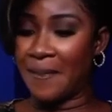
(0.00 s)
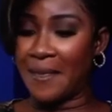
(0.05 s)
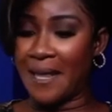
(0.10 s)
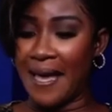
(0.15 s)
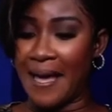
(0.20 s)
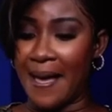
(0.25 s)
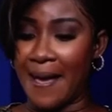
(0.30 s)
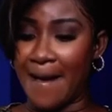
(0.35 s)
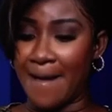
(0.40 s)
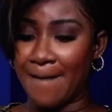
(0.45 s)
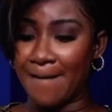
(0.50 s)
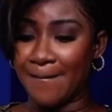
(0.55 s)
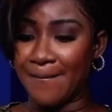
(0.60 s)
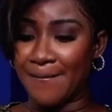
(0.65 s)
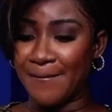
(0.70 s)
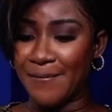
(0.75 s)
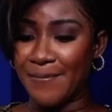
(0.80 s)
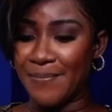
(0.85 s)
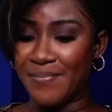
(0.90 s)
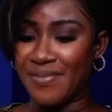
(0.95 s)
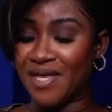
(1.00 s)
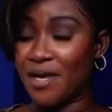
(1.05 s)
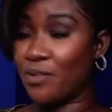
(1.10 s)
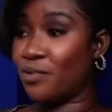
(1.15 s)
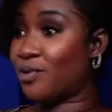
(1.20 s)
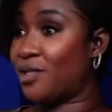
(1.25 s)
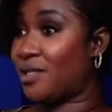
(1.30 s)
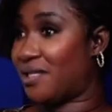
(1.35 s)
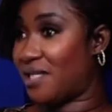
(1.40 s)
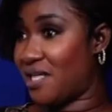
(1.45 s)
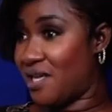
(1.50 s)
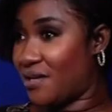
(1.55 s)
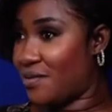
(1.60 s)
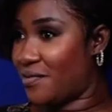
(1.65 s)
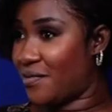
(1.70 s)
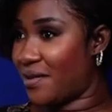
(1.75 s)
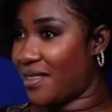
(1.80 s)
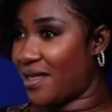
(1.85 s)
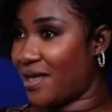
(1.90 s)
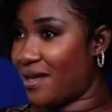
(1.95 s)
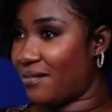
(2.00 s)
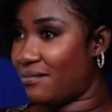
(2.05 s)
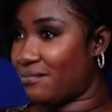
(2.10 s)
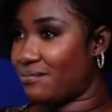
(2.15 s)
They will deal with it.